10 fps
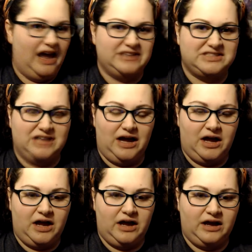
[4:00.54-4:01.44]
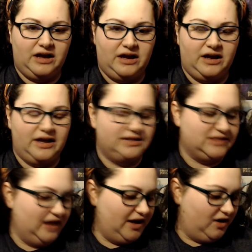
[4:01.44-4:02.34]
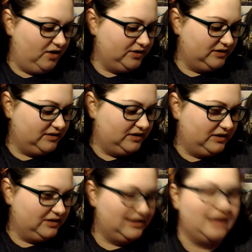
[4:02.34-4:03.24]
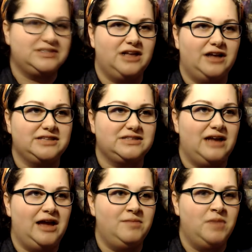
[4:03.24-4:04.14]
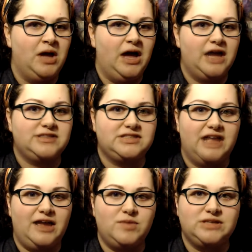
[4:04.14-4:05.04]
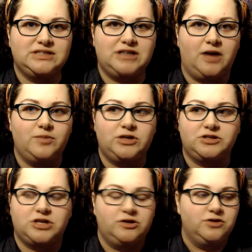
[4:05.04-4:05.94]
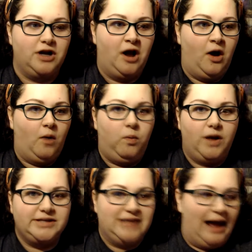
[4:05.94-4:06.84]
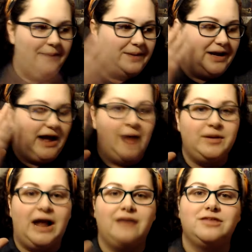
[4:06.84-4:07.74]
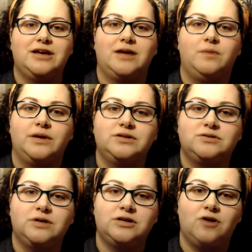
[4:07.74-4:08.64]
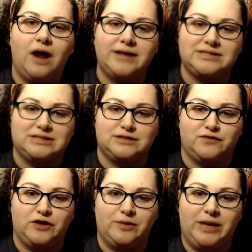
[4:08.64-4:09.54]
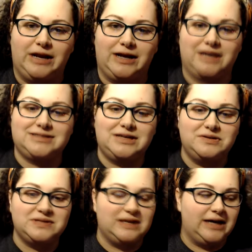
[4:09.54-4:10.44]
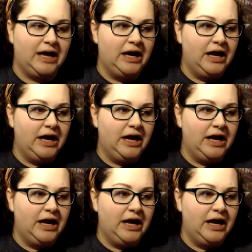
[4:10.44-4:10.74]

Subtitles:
It's not called, that's not its name? Its name isn't Come Little Children? What is happening? I mean, I think I went into a crisis for a minute, because I was like,